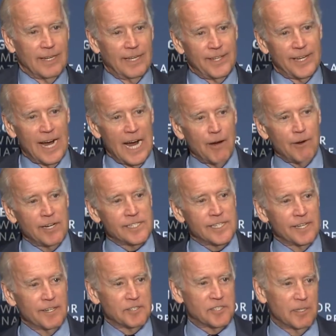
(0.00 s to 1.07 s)
And the
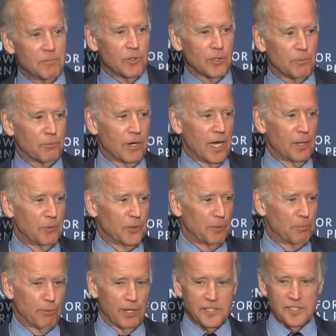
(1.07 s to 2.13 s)
Irish had a similar problem with
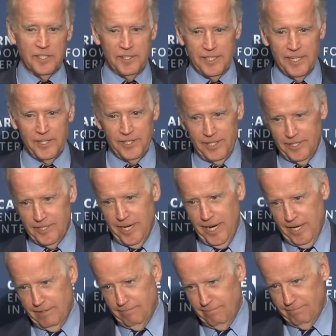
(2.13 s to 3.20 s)
the Brits that the Indians
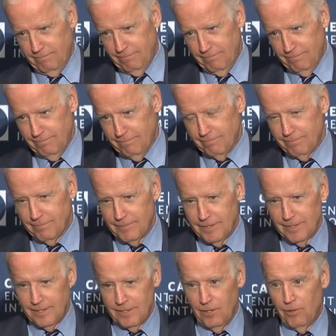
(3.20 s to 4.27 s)
had.
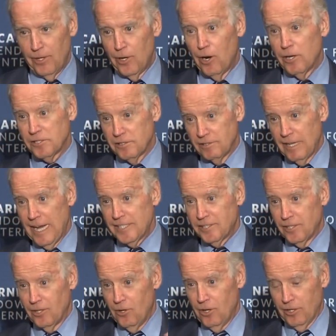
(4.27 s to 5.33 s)
Only ours will
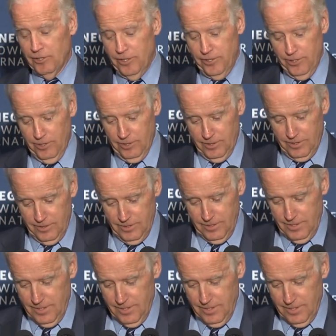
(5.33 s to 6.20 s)
last longer than yours.